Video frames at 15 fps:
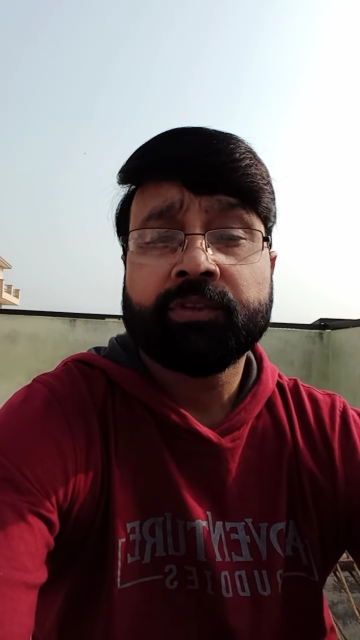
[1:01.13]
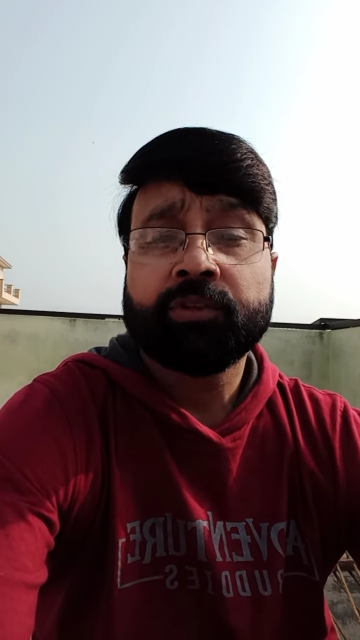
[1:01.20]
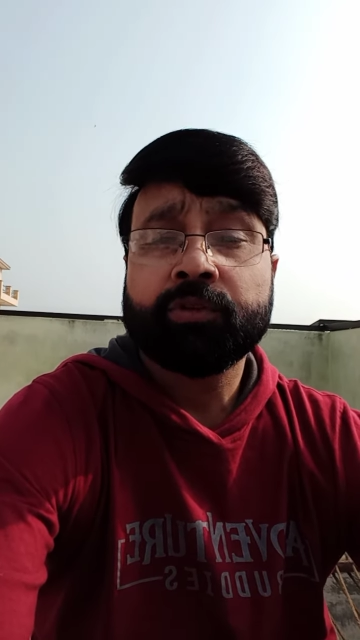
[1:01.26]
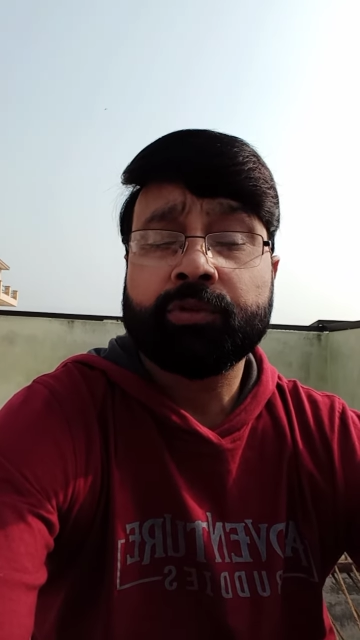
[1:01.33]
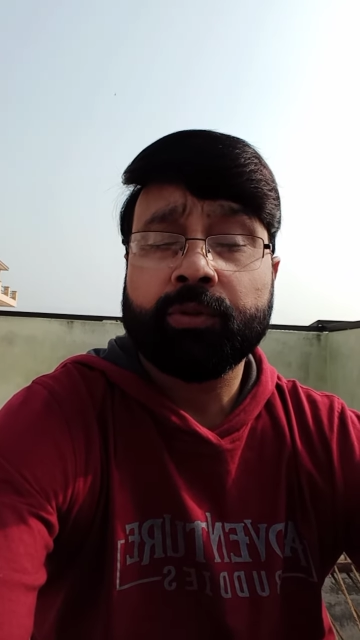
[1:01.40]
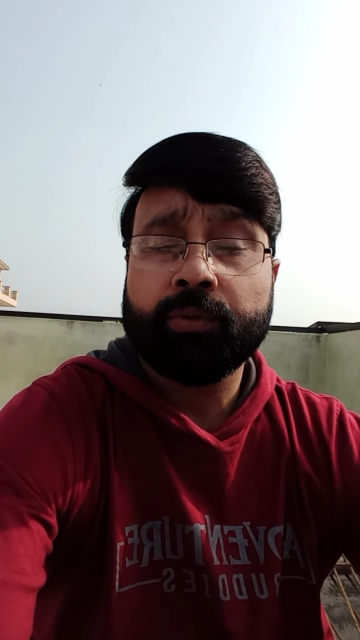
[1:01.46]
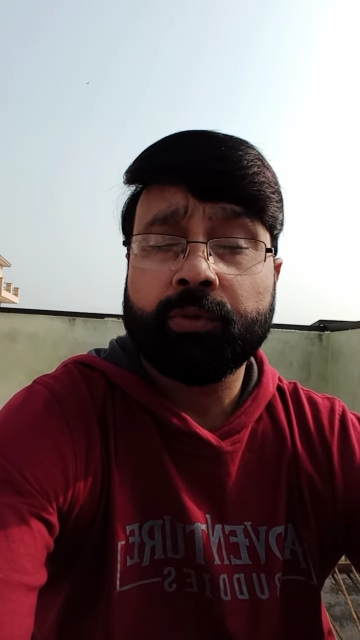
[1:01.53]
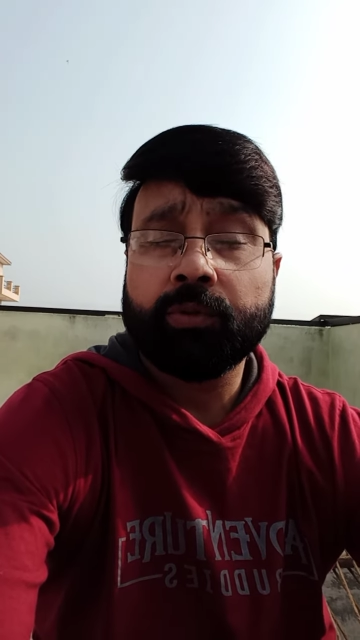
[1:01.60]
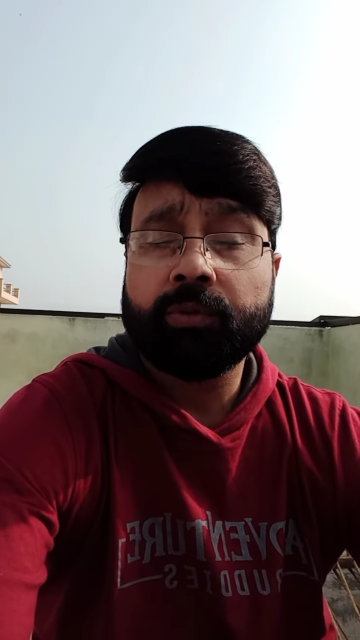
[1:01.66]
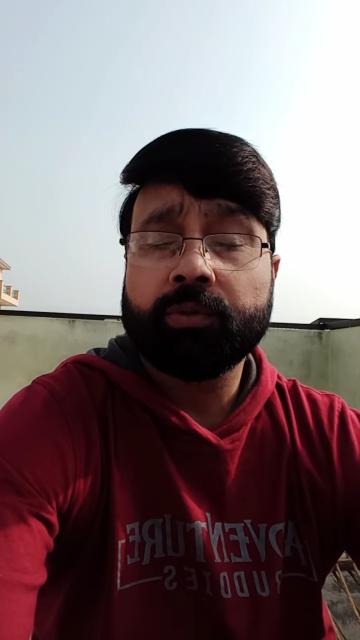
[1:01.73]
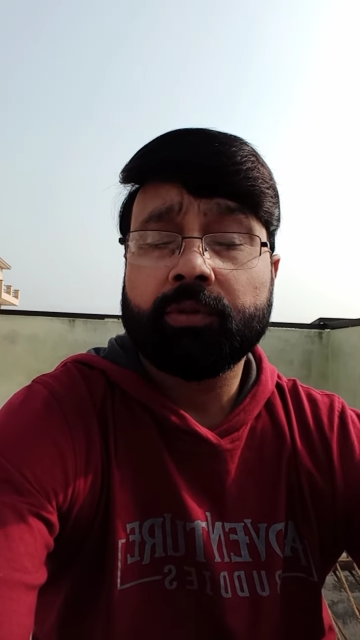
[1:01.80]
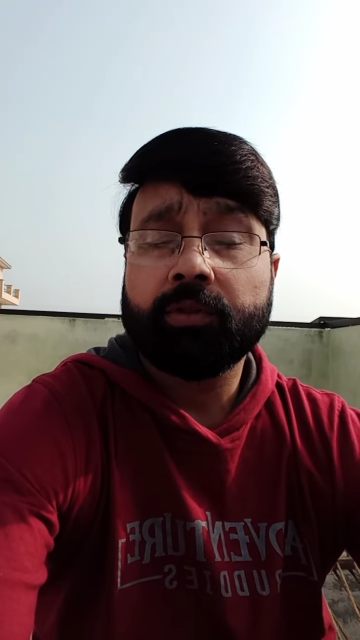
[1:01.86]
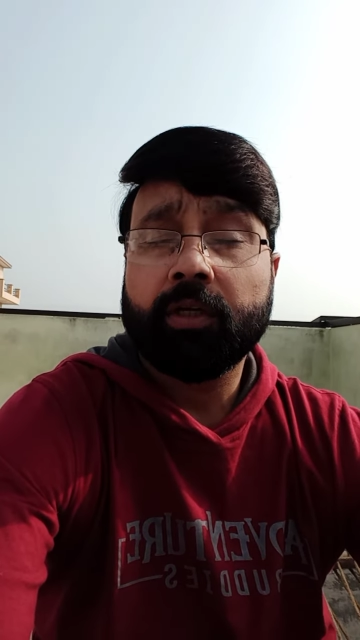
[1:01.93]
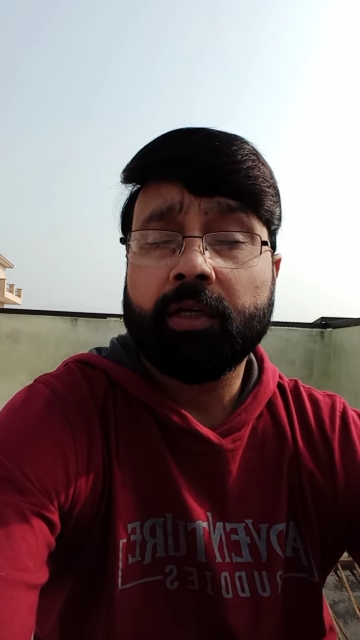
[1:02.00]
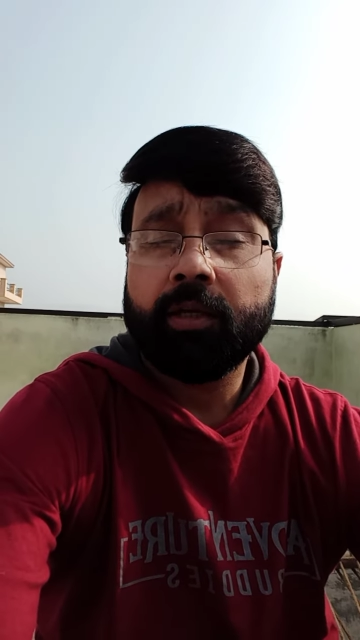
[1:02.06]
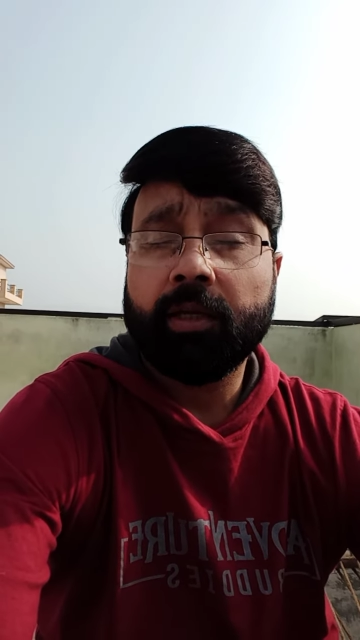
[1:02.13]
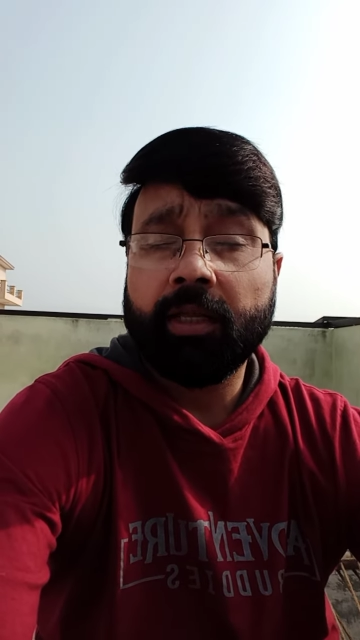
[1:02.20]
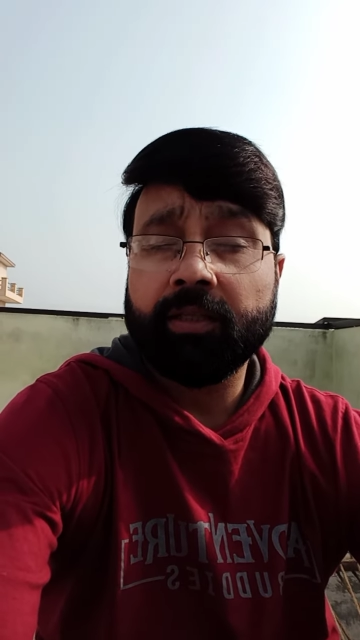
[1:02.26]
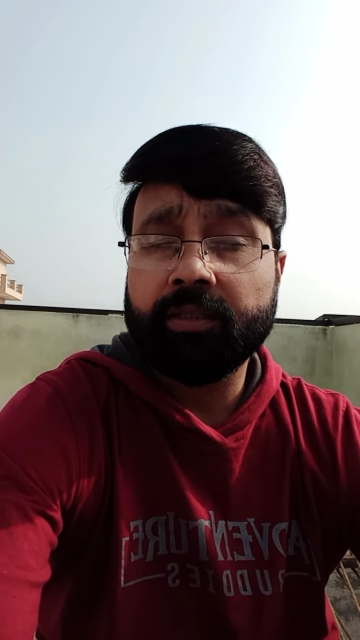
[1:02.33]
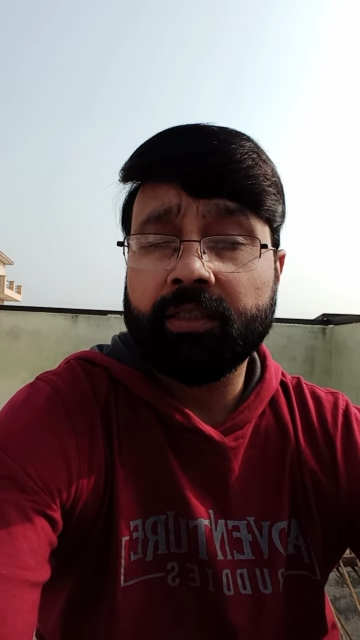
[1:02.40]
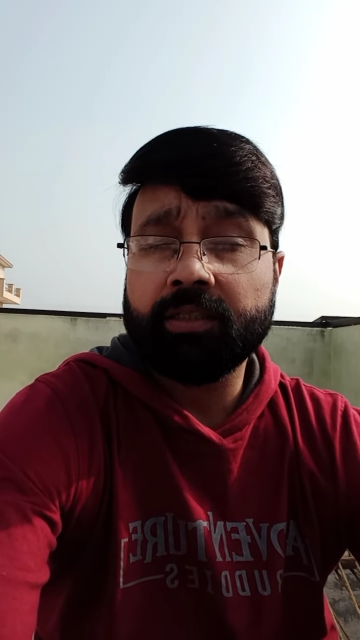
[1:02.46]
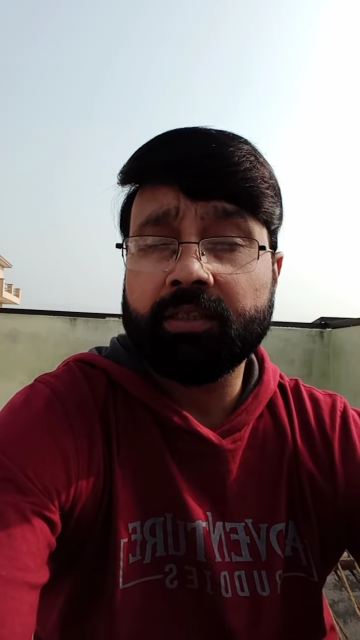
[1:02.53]
So,
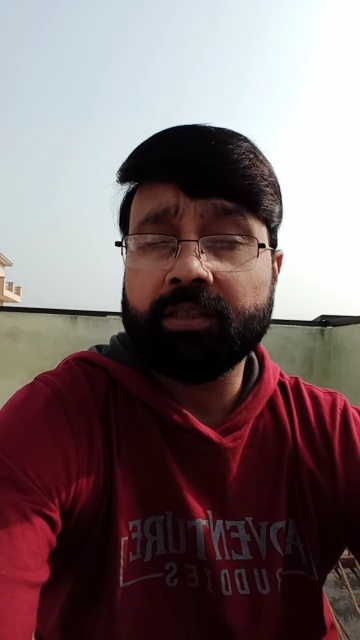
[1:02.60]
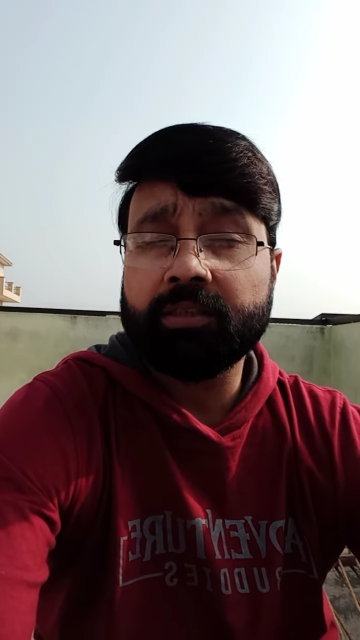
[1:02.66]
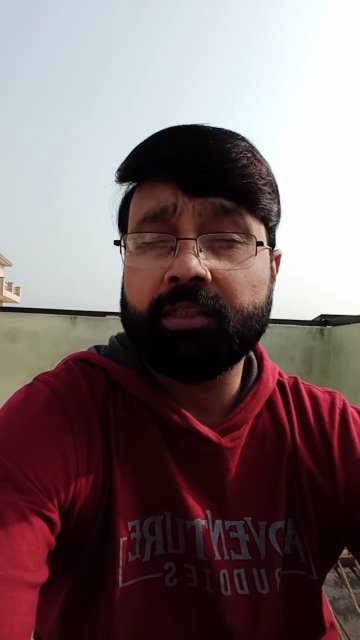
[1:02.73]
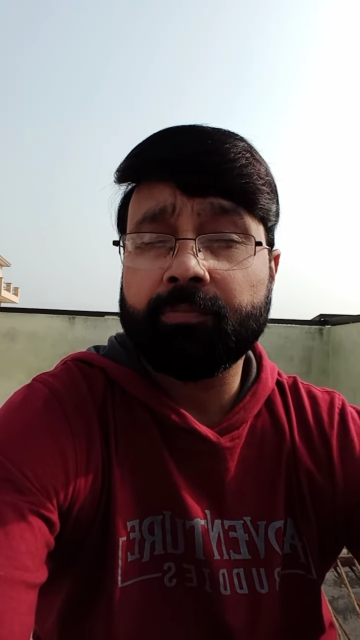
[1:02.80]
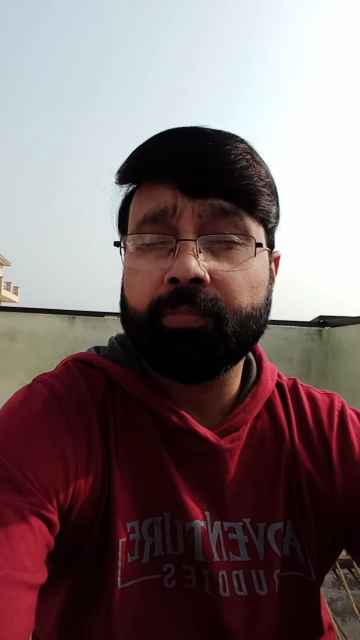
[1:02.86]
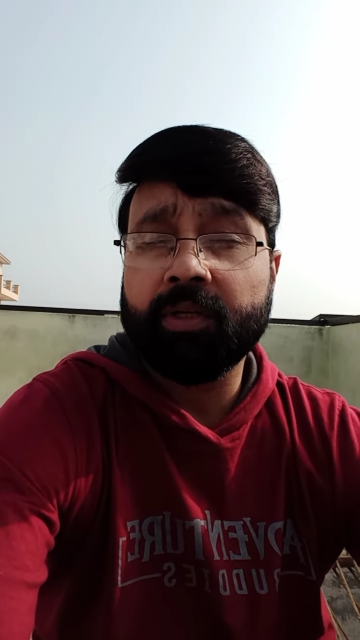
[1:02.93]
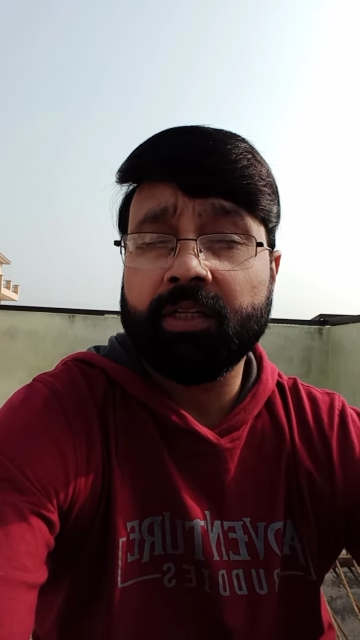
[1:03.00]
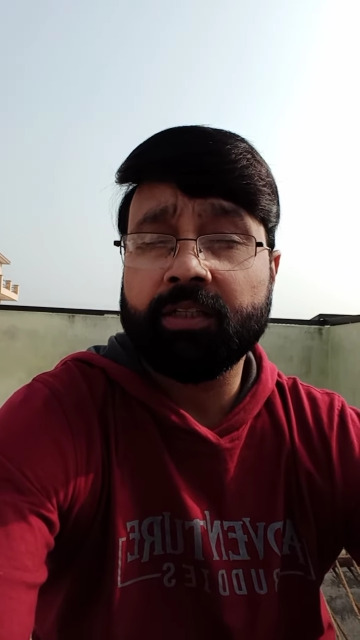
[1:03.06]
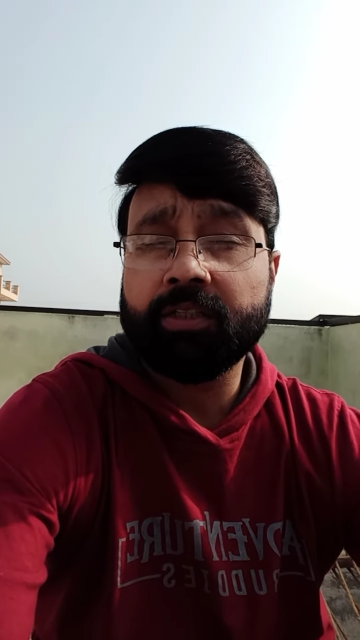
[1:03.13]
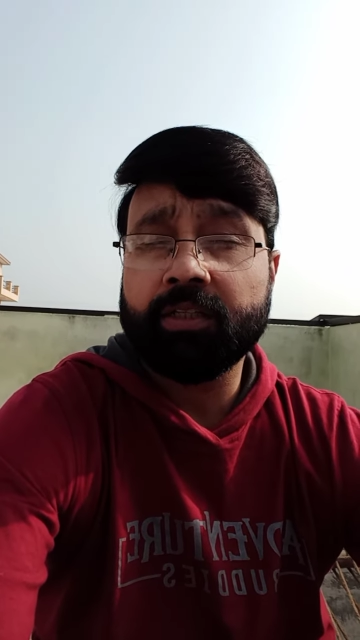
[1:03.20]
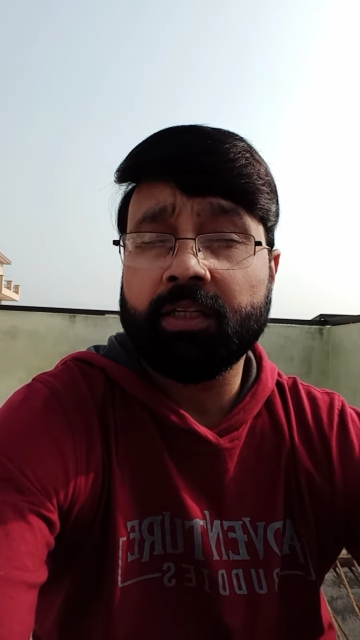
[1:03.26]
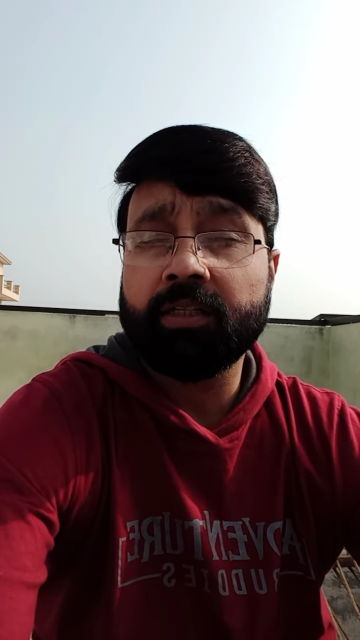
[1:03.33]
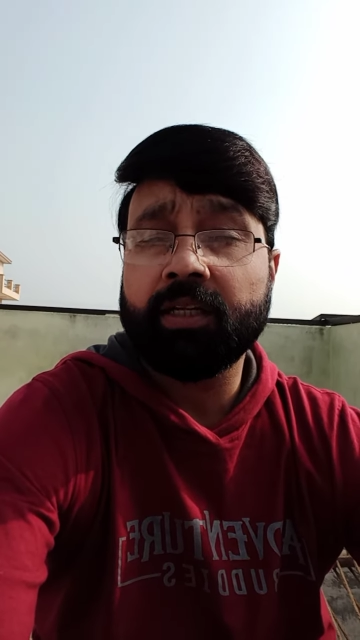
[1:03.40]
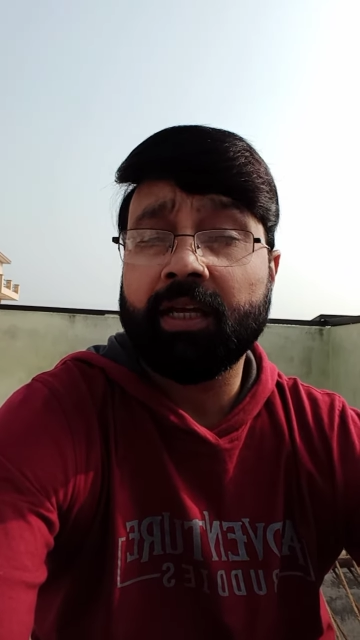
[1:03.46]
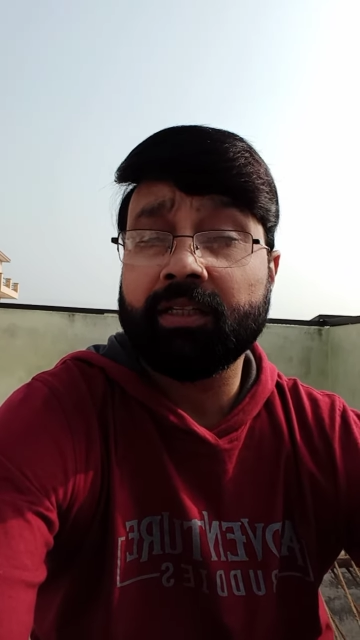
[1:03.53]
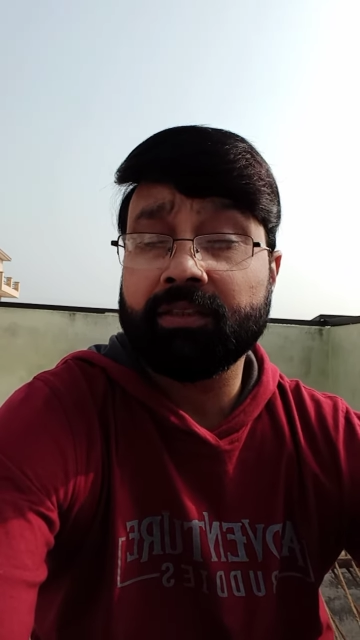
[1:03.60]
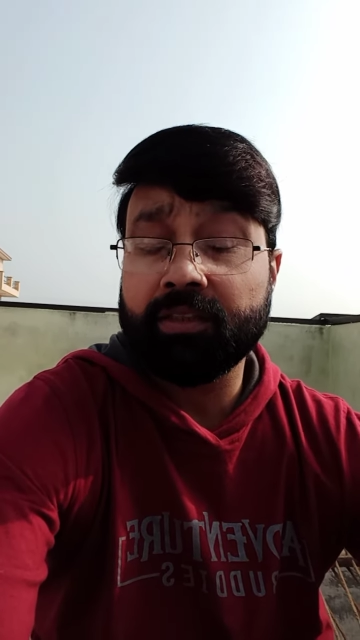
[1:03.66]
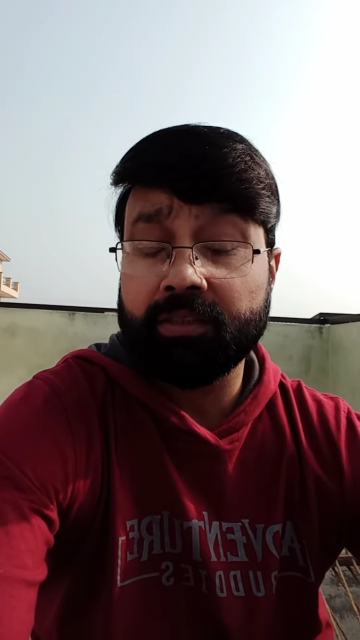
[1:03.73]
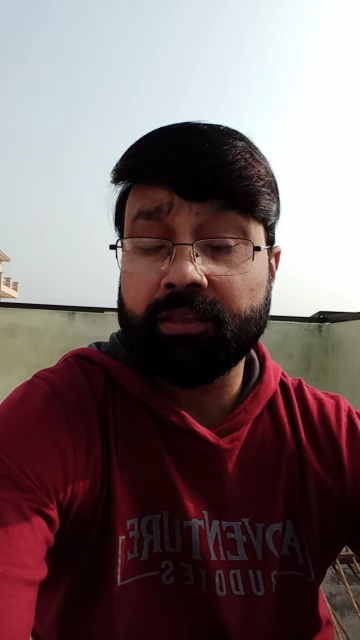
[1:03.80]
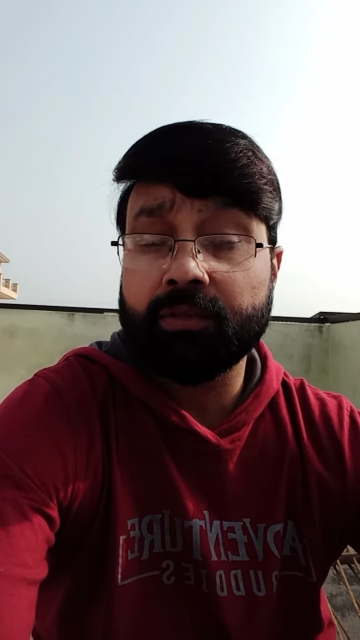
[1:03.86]
and this is the prediction and this